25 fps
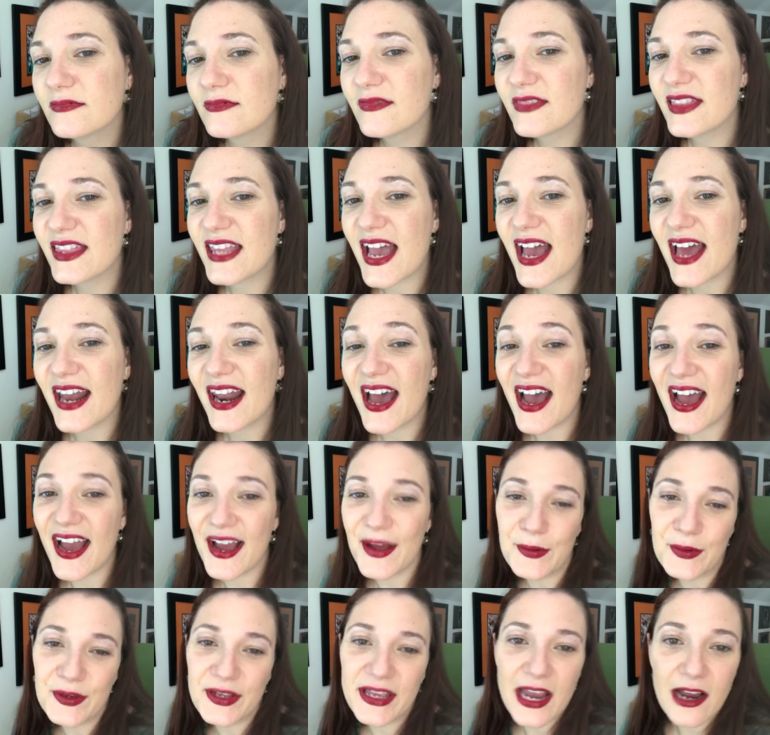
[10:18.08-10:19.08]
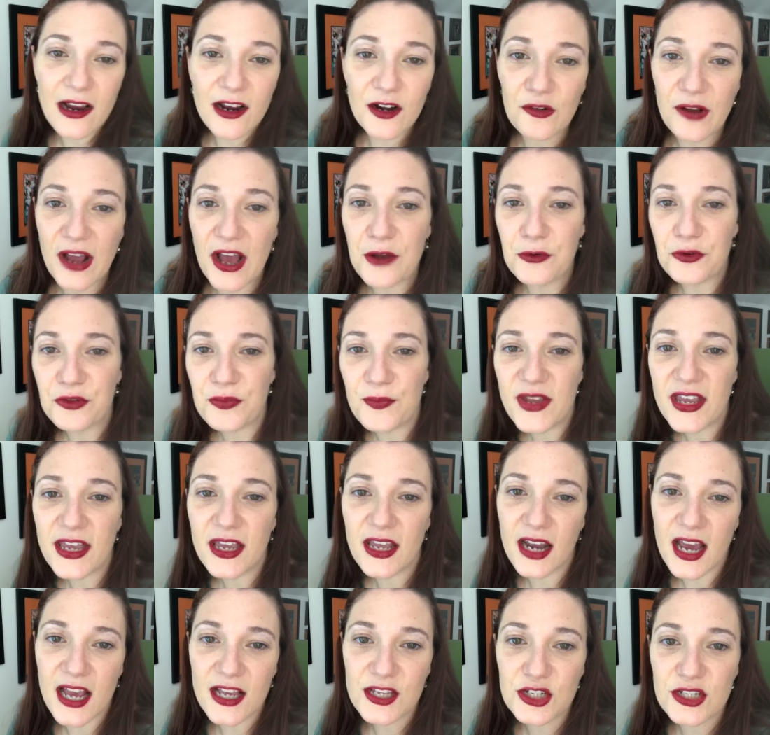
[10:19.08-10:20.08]
that I carried around with me, and
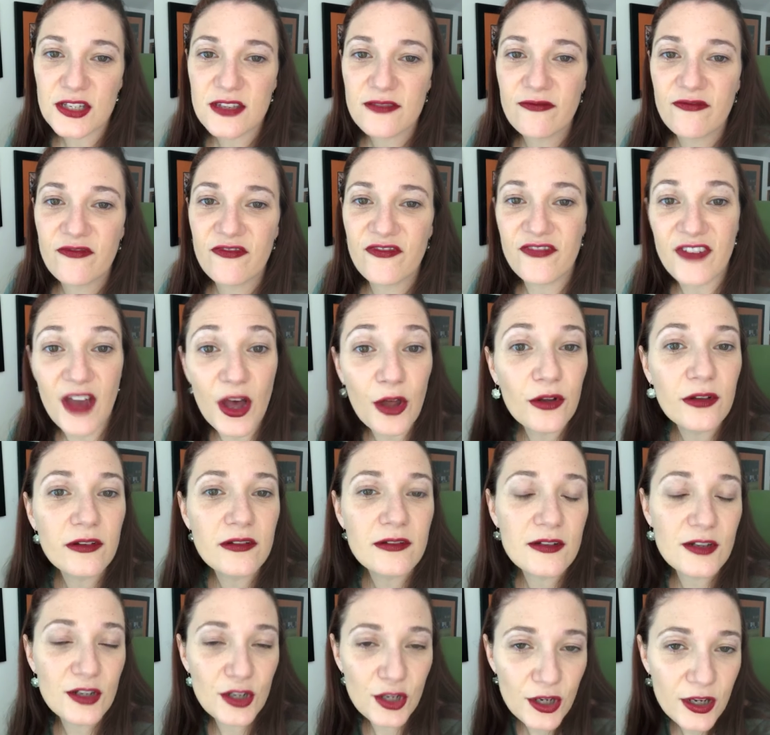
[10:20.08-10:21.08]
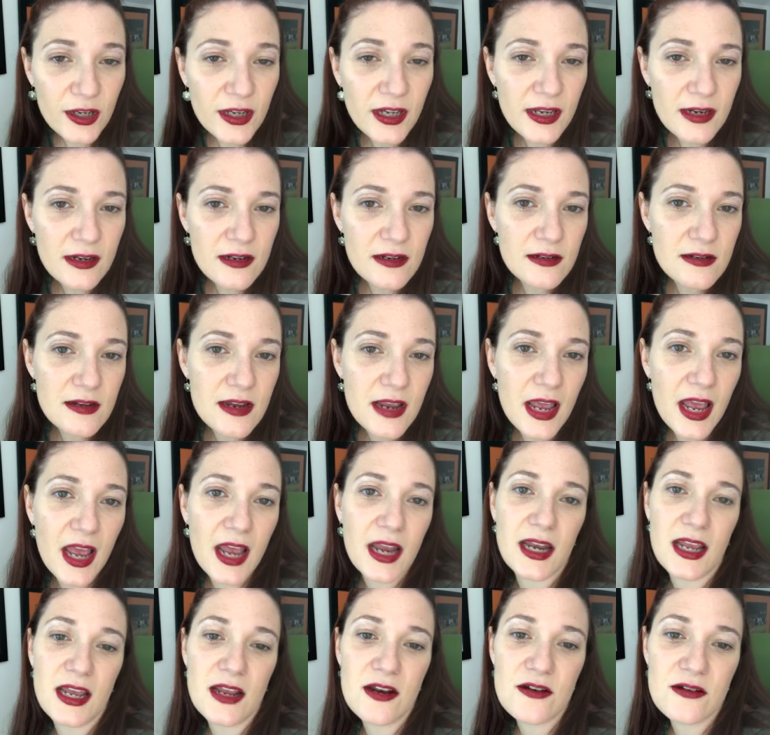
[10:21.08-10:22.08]
I just felt good, and
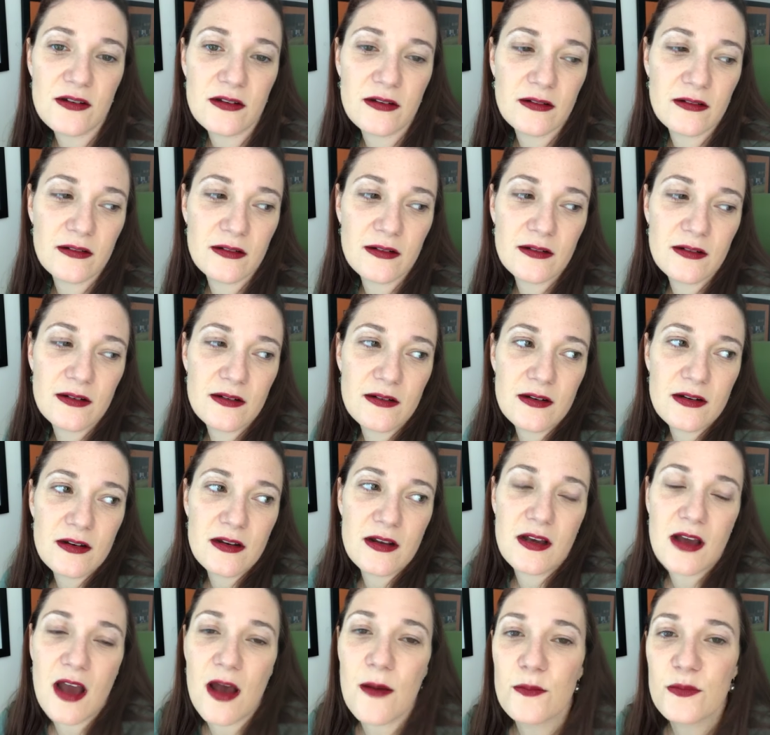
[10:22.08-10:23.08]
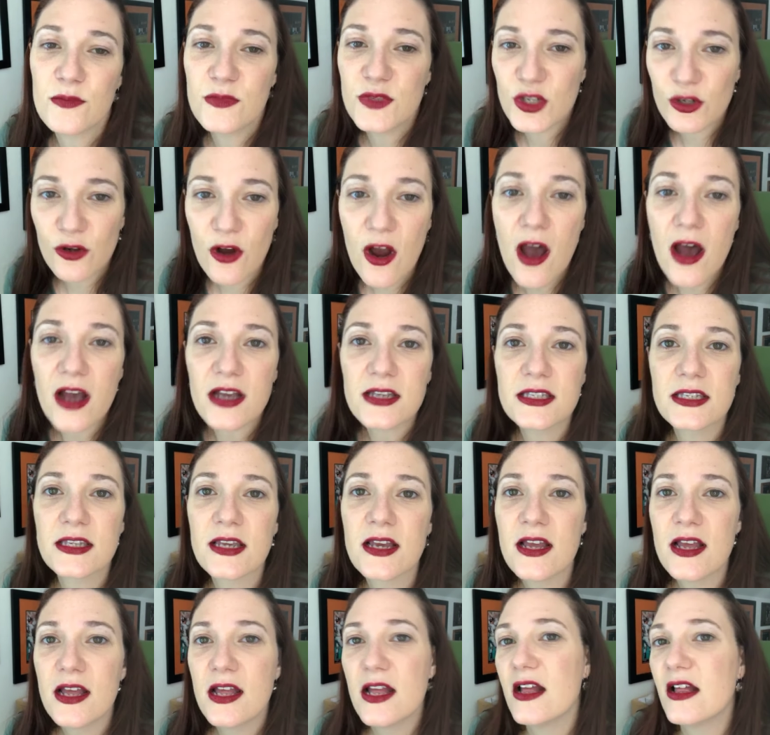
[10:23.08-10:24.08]
it comes across.
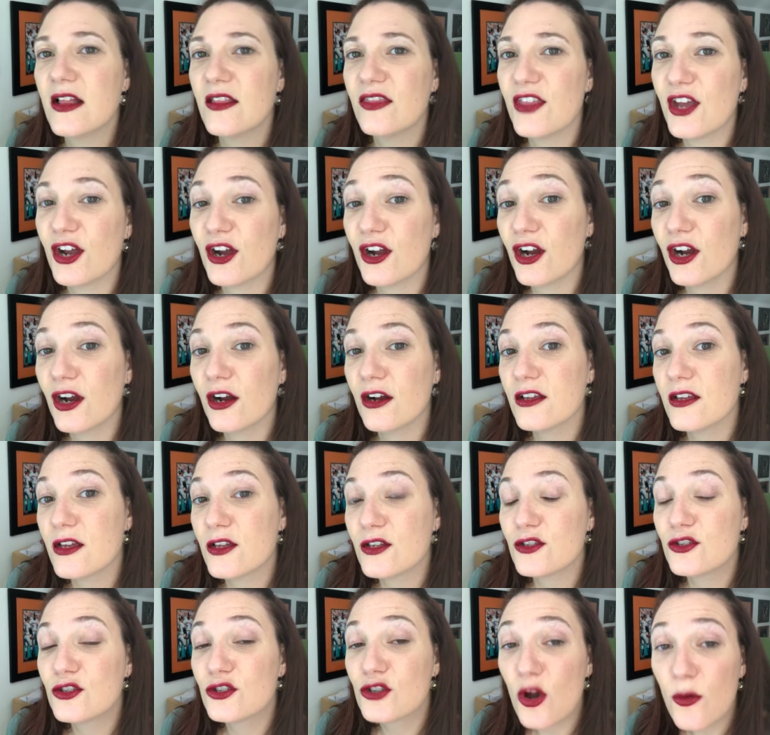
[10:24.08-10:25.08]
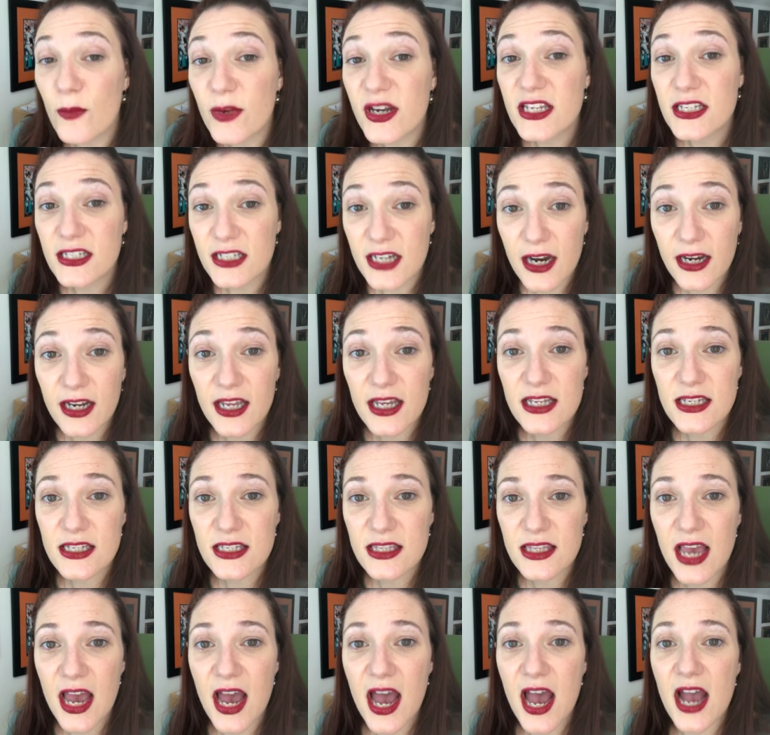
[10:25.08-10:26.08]
There are so many studies
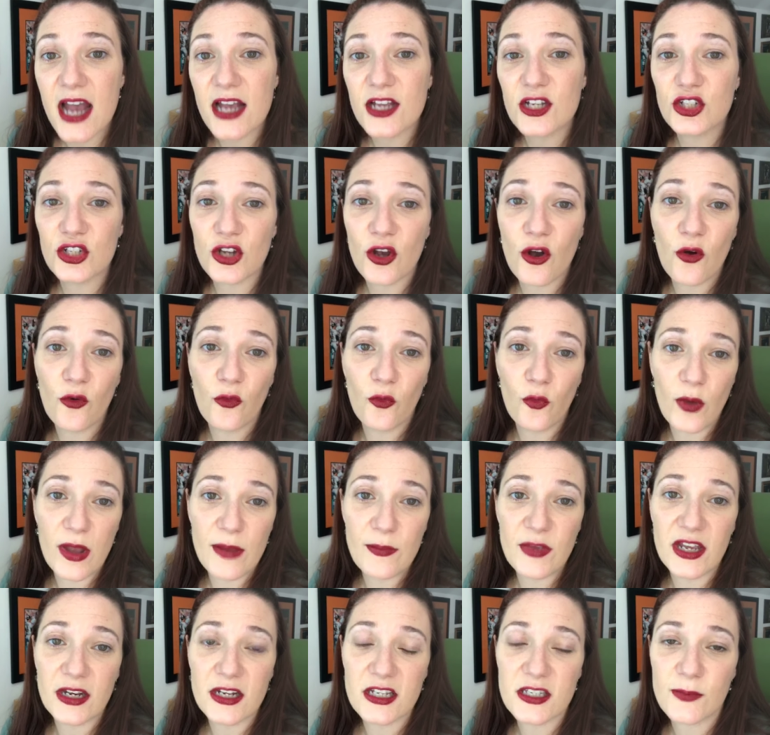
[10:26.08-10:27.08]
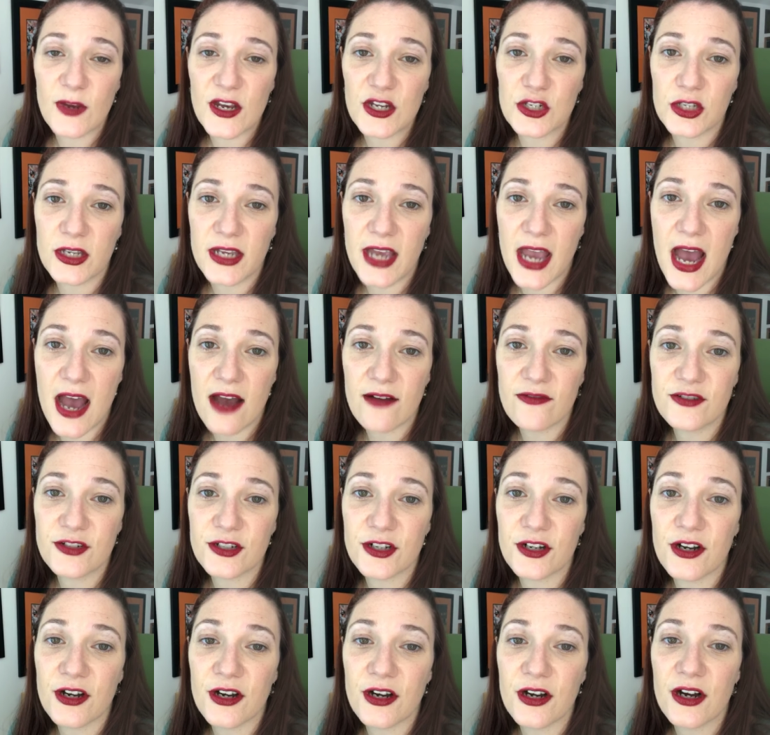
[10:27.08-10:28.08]
that show women, especially
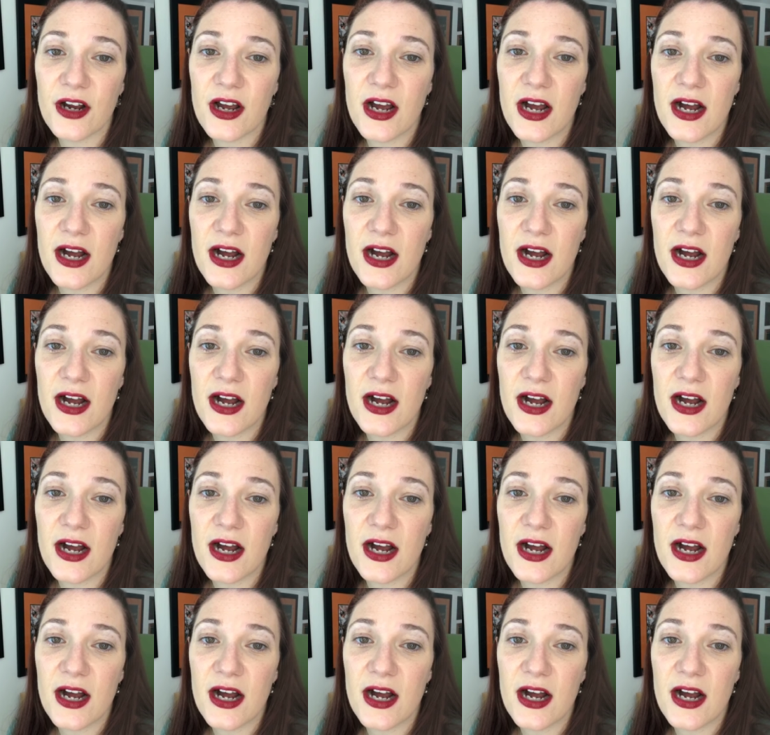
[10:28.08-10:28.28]
after